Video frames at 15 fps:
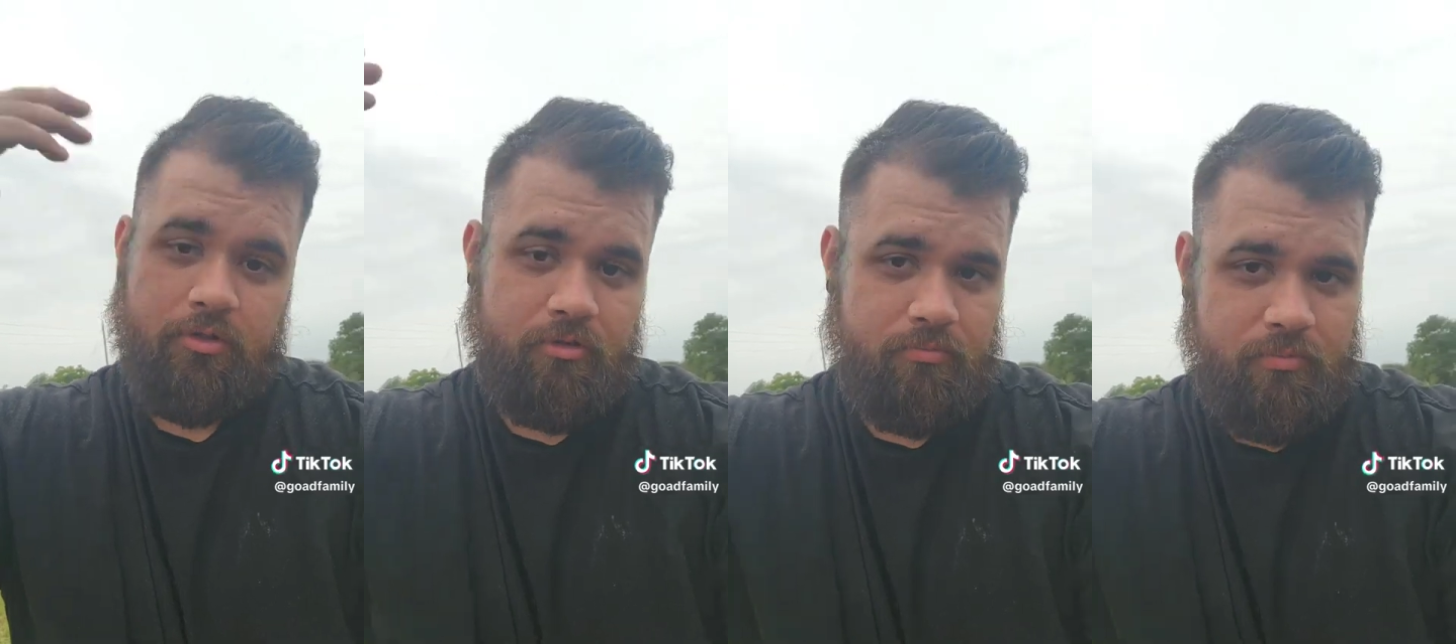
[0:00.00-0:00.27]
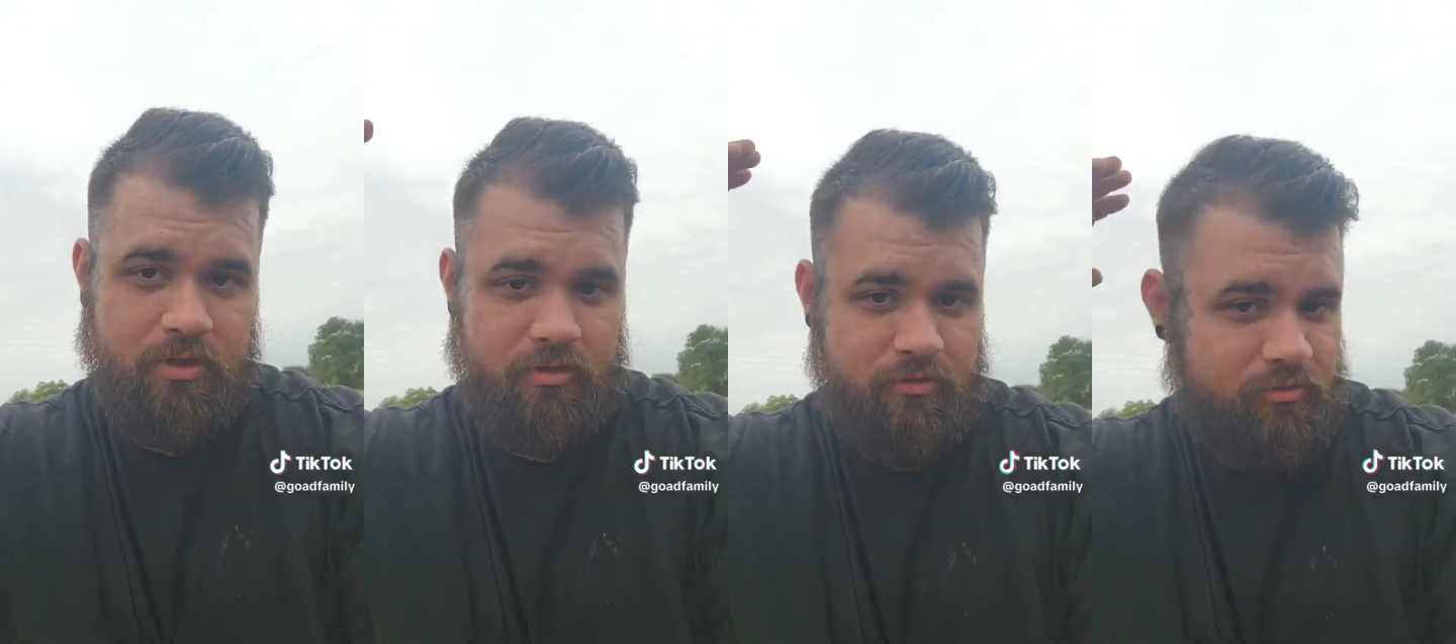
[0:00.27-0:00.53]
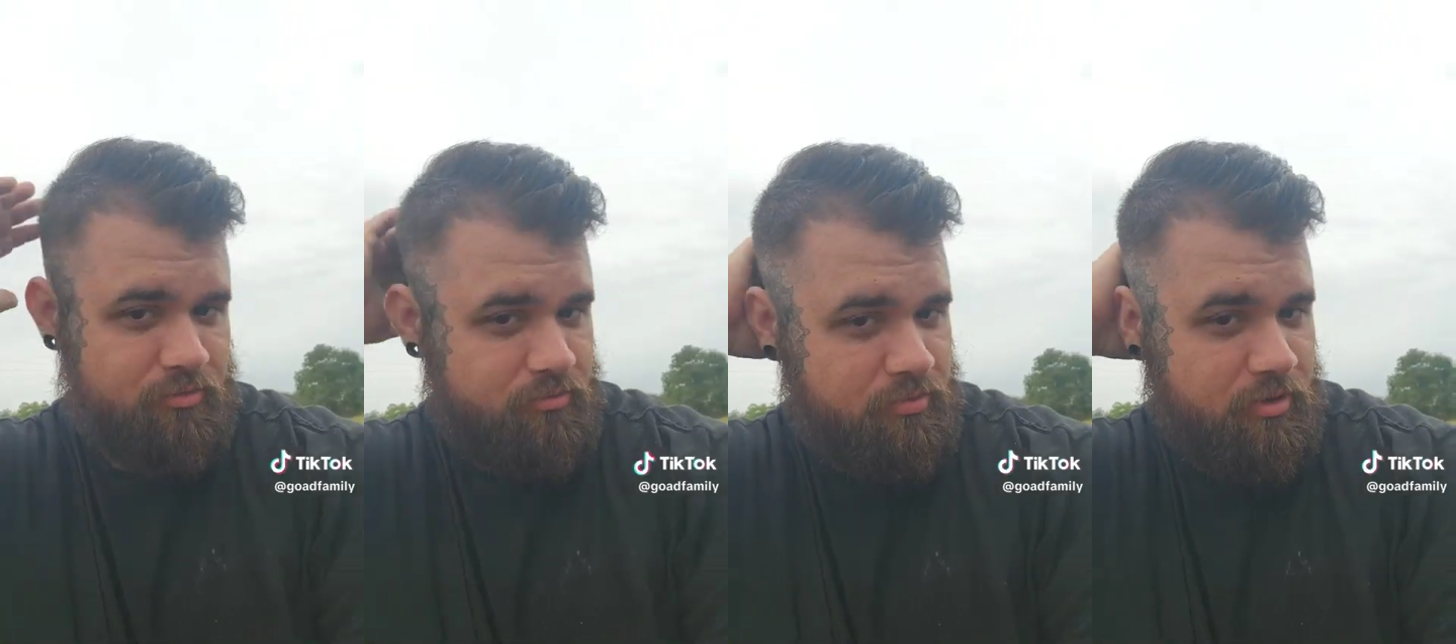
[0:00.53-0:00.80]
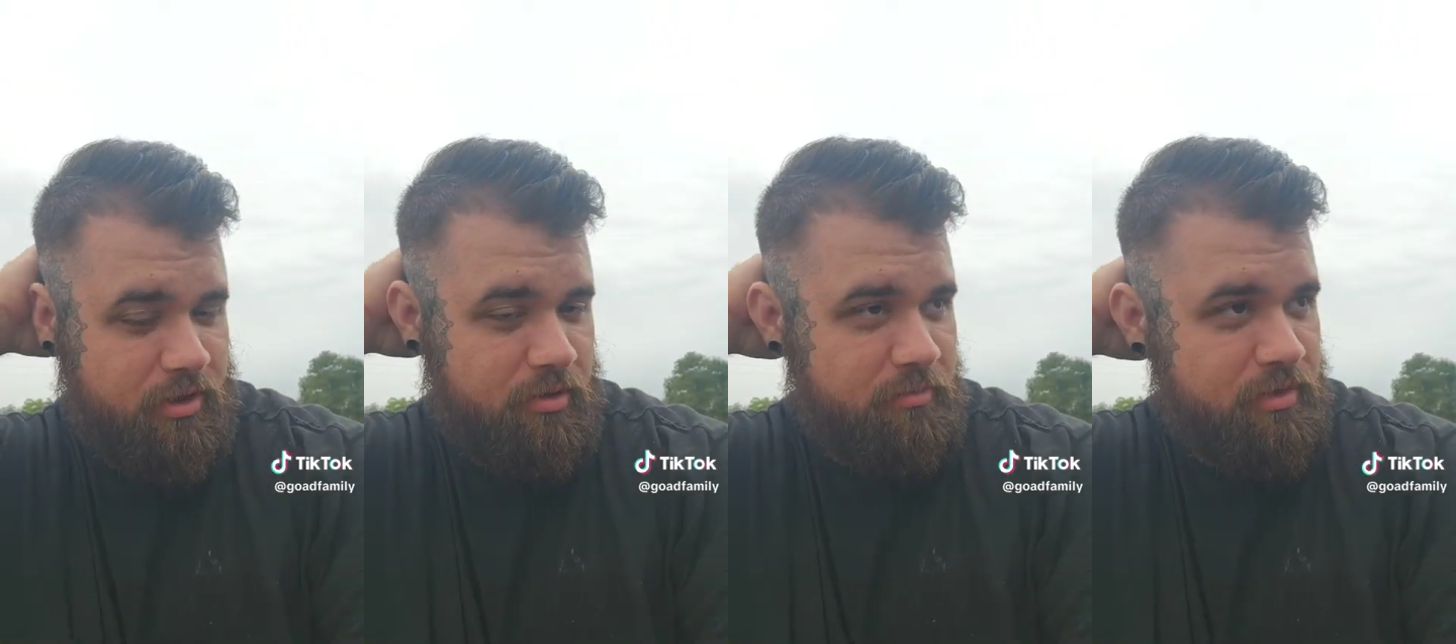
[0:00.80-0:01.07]
They're mainly just
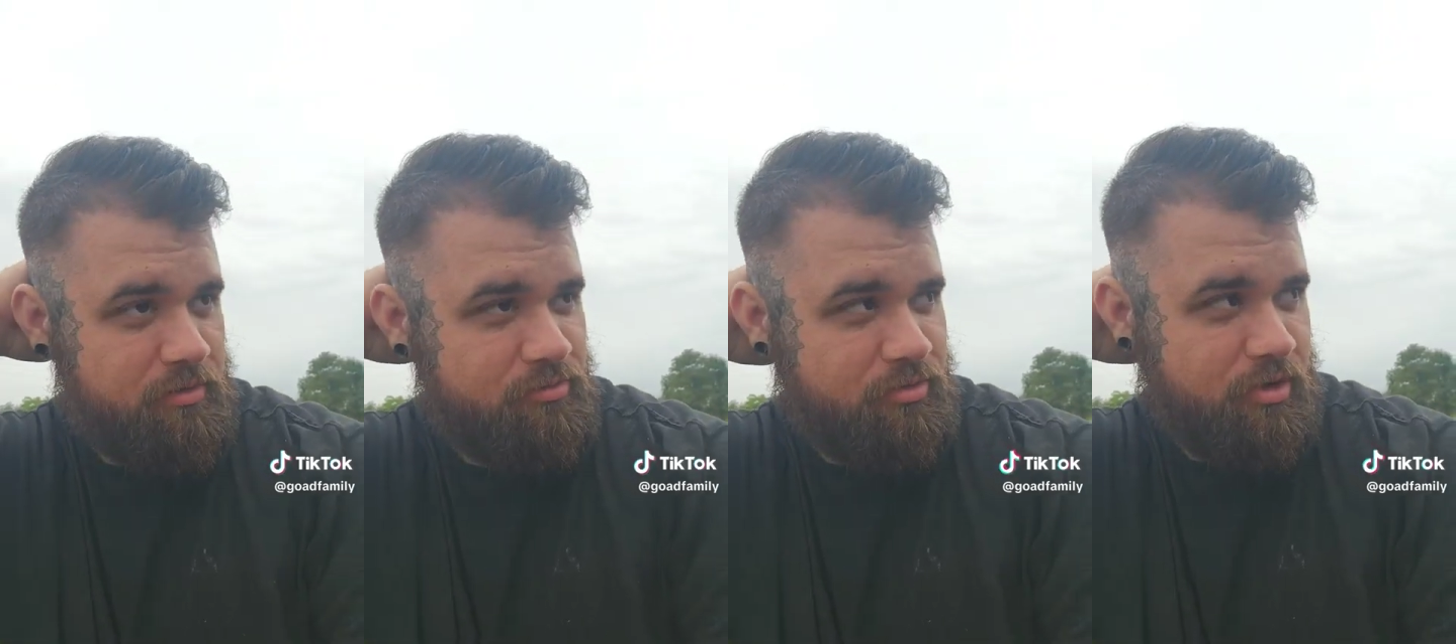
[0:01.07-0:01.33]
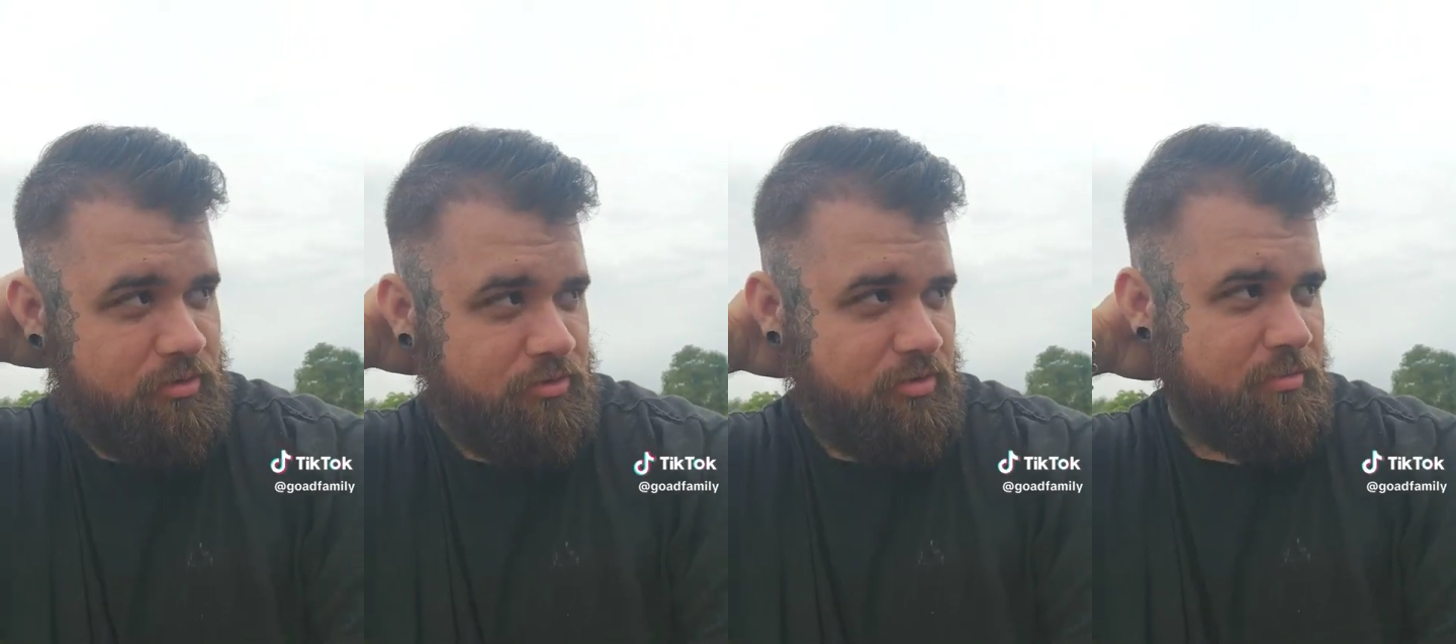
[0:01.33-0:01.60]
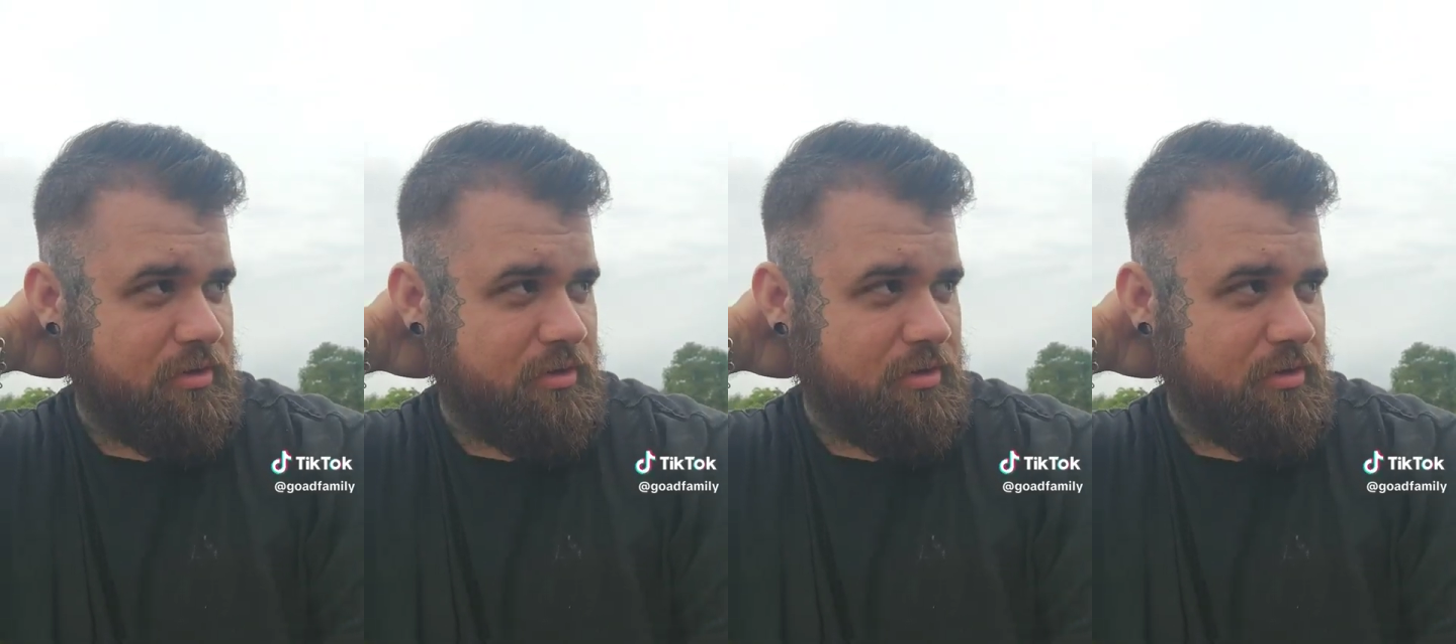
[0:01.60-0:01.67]
trying to be instructional,